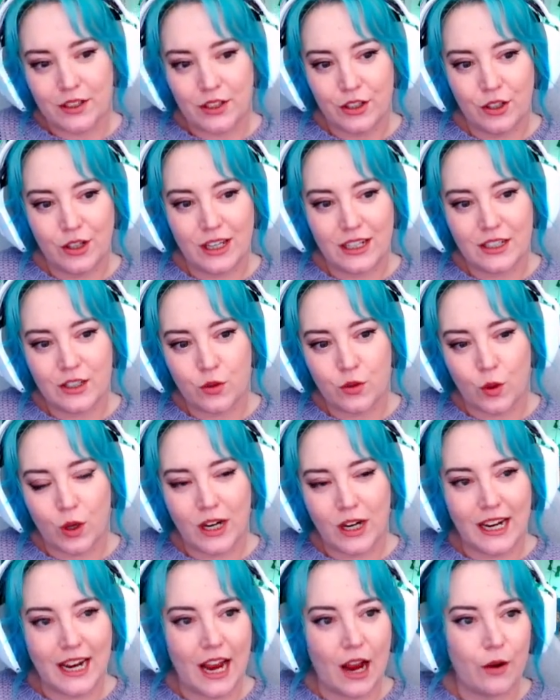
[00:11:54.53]
You getting to
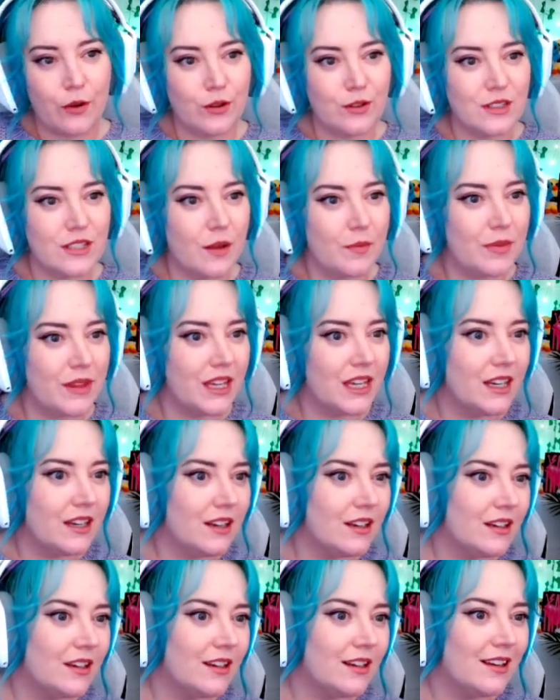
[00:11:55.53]
working out or something?
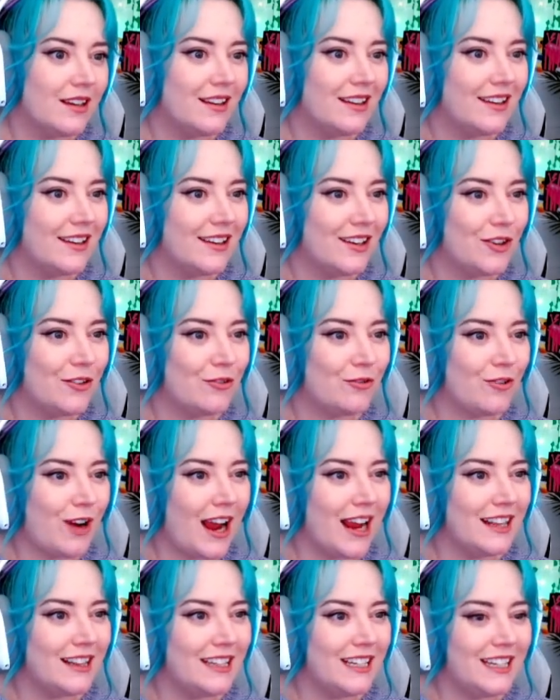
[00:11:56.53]

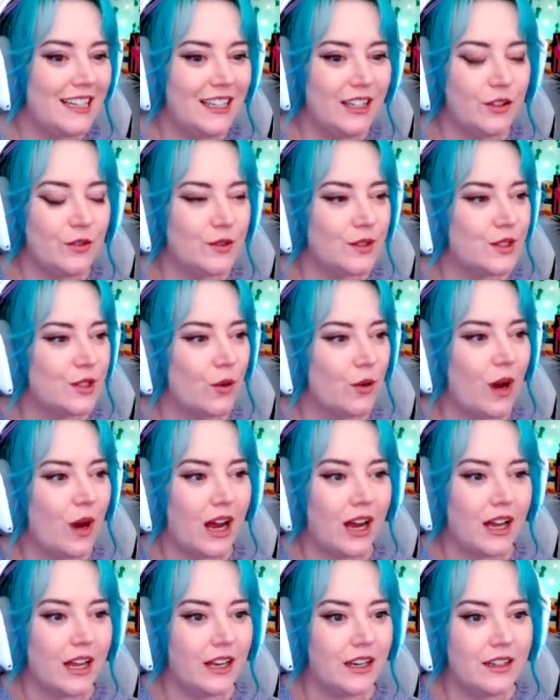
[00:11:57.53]
Riley, who's so
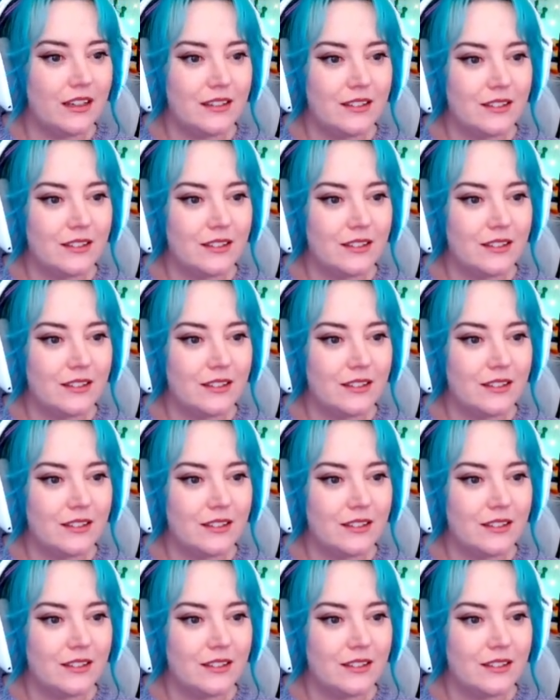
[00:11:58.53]
hot.